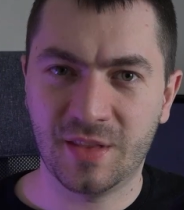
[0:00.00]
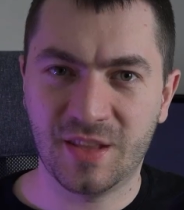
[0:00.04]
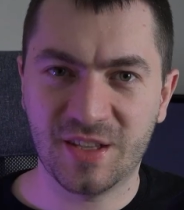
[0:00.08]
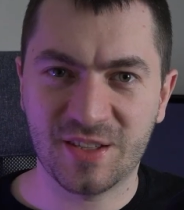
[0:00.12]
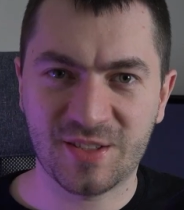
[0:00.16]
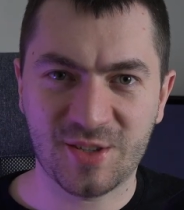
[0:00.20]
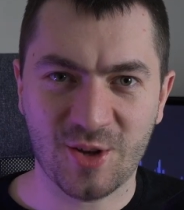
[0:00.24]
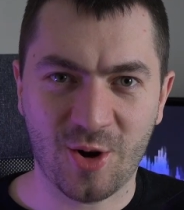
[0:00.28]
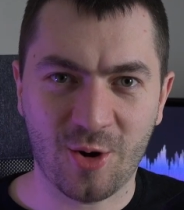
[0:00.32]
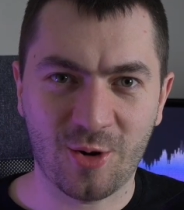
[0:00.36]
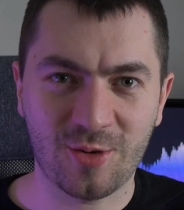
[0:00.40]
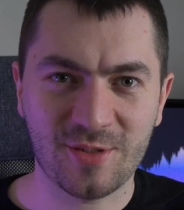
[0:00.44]

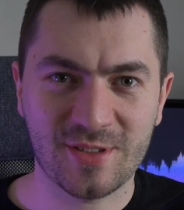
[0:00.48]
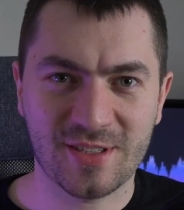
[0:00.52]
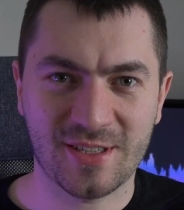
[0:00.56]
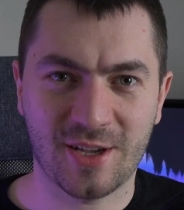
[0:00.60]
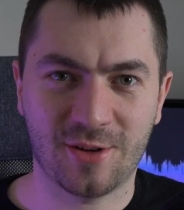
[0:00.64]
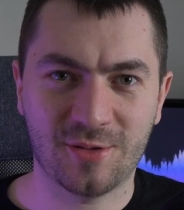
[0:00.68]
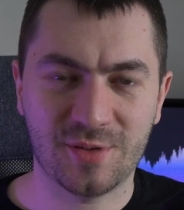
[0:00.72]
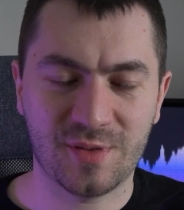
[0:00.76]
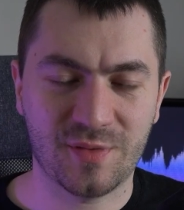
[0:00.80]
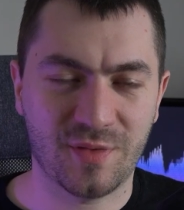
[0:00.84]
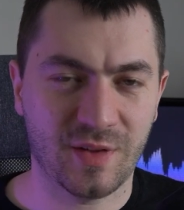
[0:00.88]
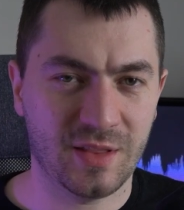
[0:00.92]
This all
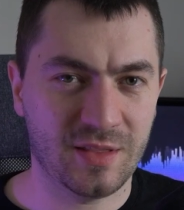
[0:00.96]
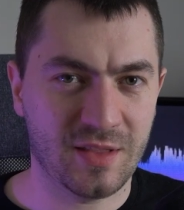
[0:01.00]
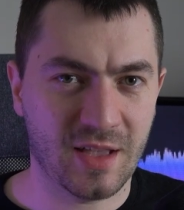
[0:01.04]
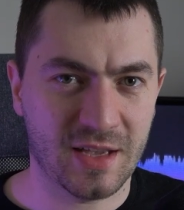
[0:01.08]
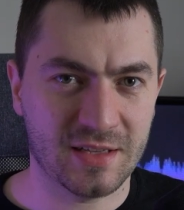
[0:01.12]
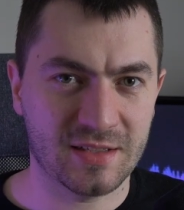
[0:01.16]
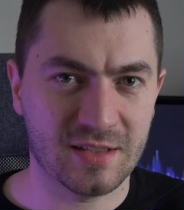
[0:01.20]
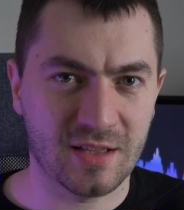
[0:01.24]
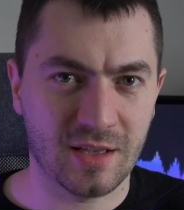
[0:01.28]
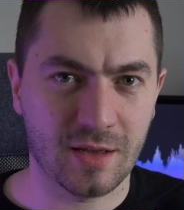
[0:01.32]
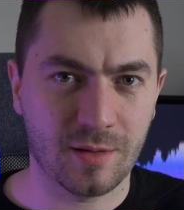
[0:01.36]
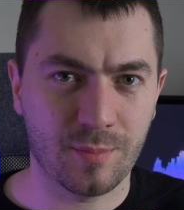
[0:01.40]
sounds
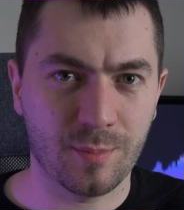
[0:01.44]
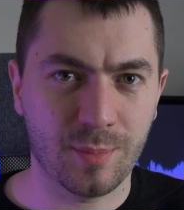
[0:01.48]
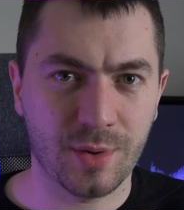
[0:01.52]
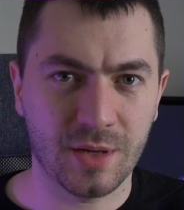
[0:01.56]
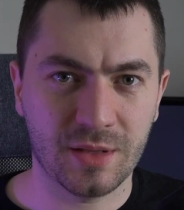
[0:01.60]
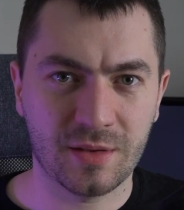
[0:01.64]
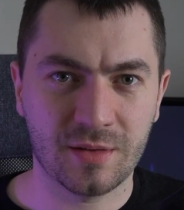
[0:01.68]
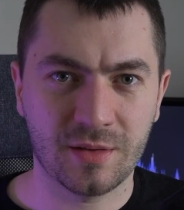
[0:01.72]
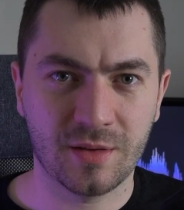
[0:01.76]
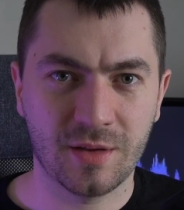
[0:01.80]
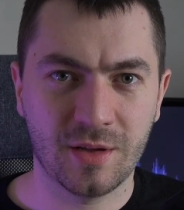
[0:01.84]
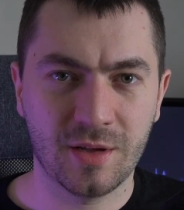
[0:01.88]
fantastic,
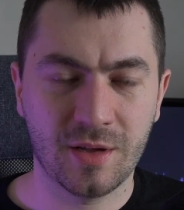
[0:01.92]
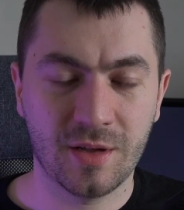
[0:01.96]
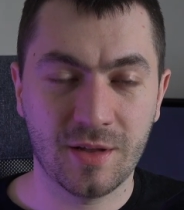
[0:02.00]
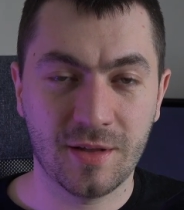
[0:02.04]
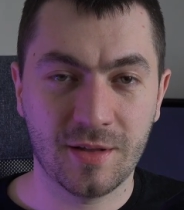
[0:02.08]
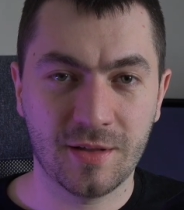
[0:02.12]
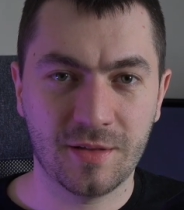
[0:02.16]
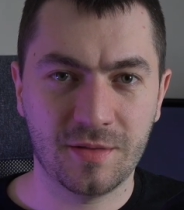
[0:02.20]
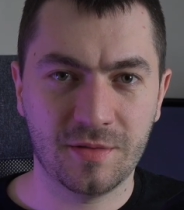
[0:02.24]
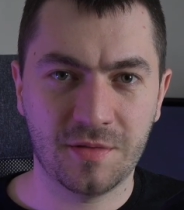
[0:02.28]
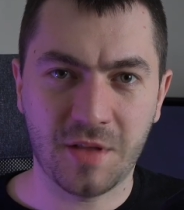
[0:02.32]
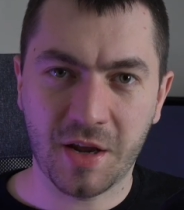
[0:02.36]
but
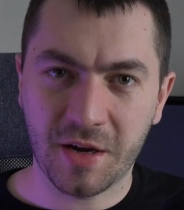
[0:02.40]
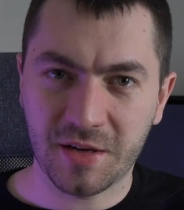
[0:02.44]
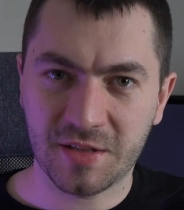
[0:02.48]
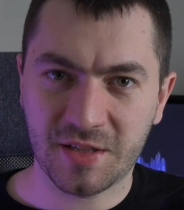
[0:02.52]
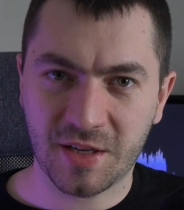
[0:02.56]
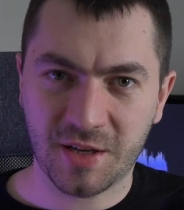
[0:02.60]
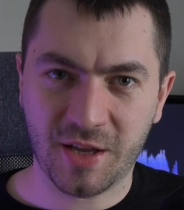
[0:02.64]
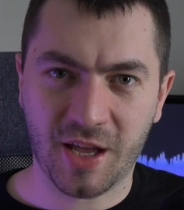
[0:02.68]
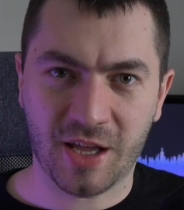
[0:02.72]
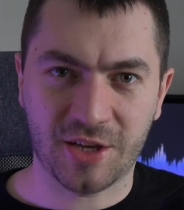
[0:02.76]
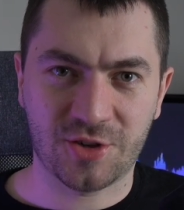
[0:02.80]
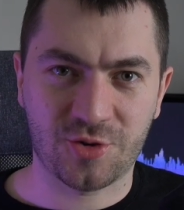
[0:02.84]
there
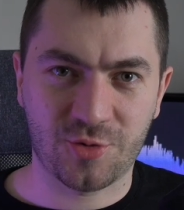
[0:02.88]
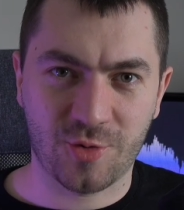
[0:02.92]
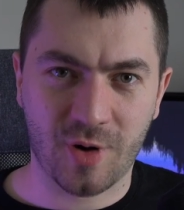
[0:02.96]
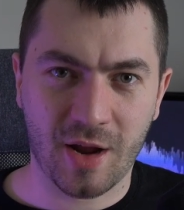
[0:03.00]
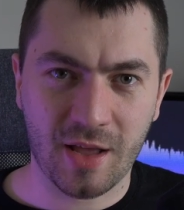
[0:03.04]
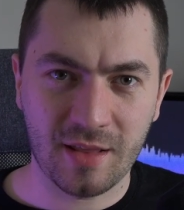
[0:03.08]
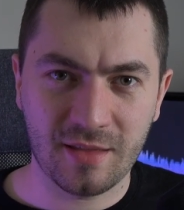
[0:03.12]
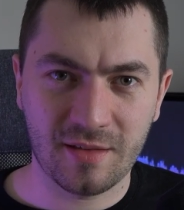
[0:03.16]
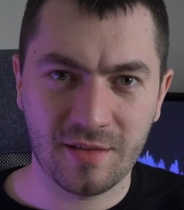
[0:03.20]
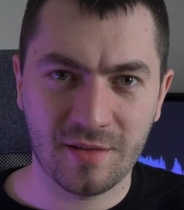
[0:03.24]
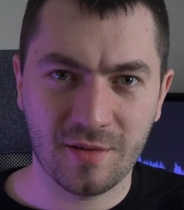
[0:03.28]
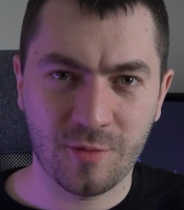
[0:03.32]
is a catch,
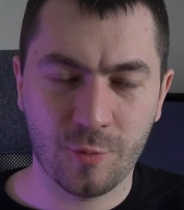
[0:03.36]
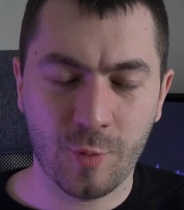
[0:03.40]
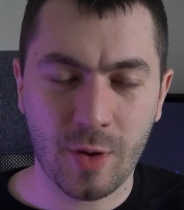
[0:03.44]
right?